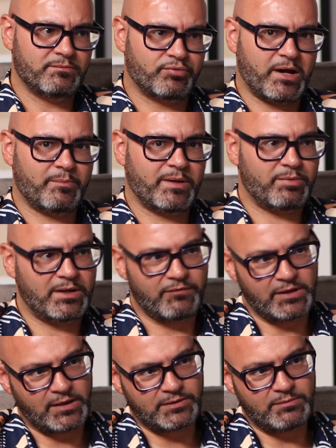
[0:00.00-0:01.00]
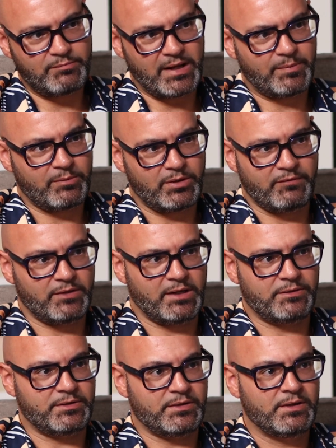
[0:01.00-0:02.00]
brown people live in London, black people live in
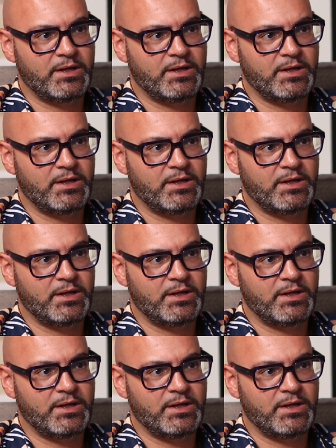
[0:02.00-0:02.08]
London.